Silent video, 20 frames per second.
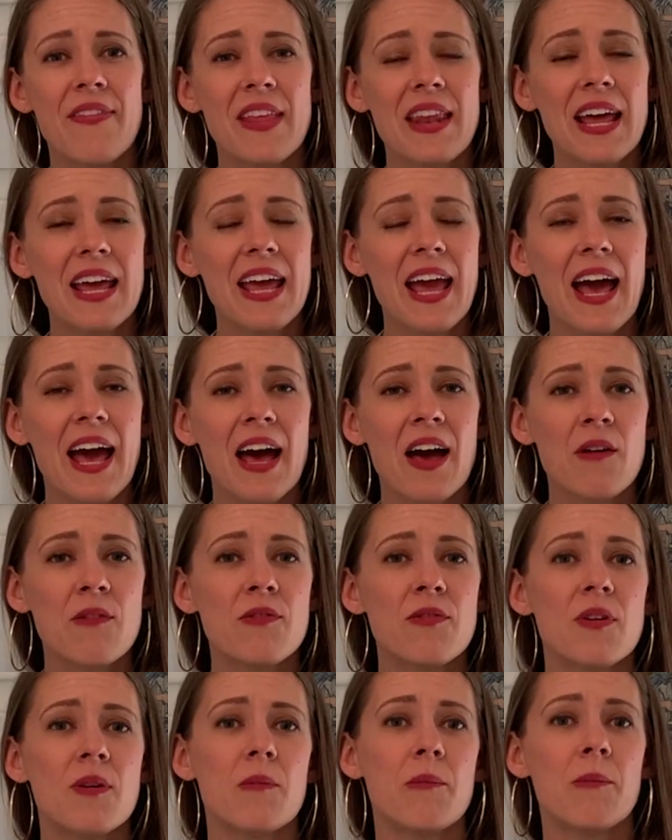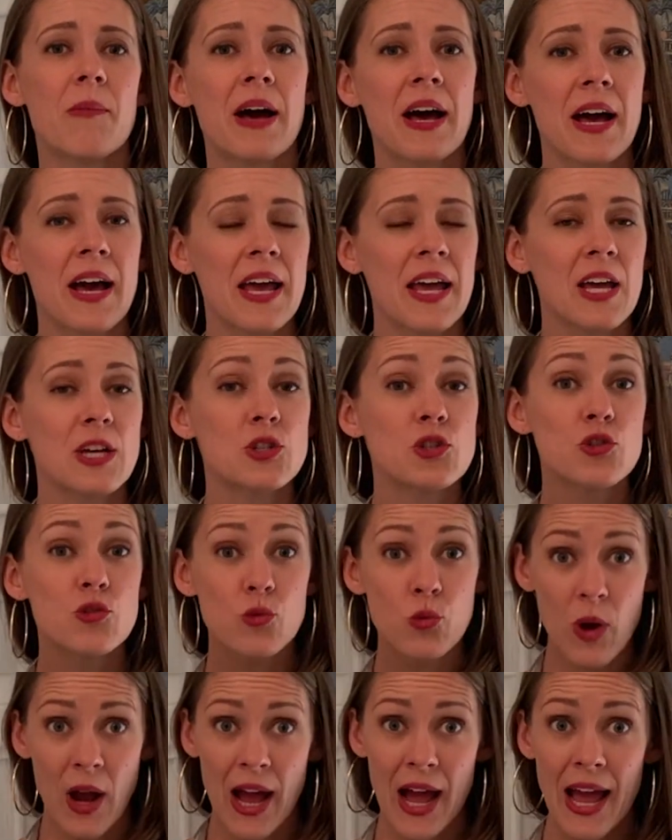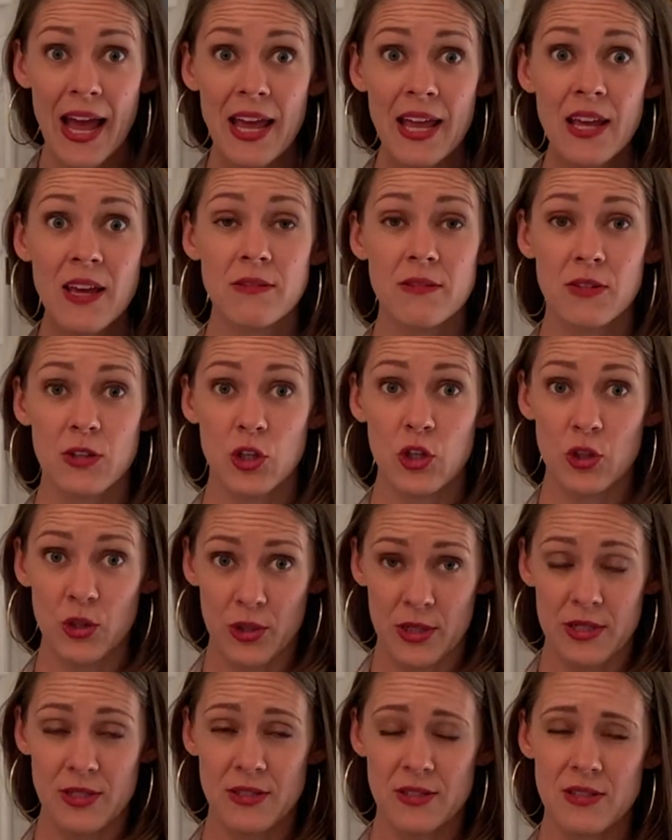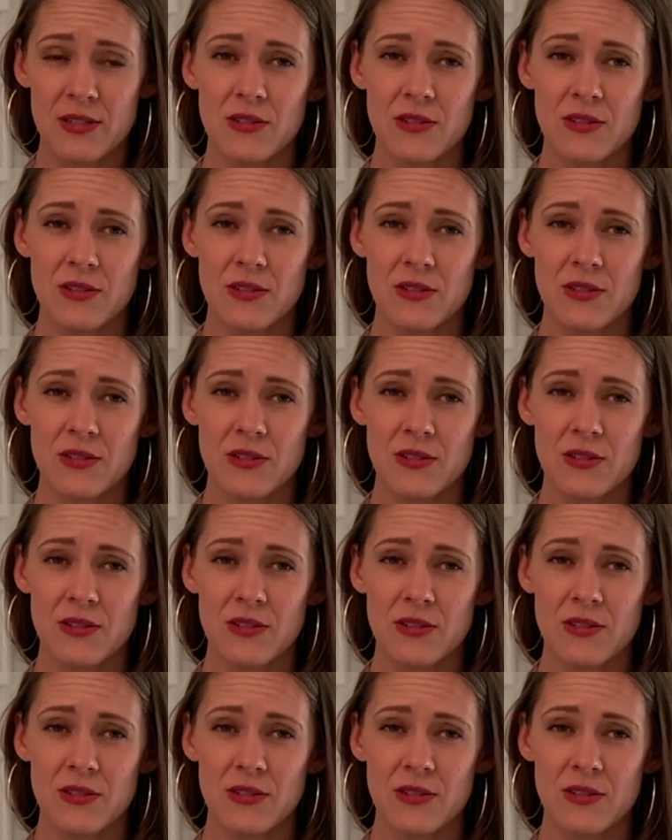then I have my dry goods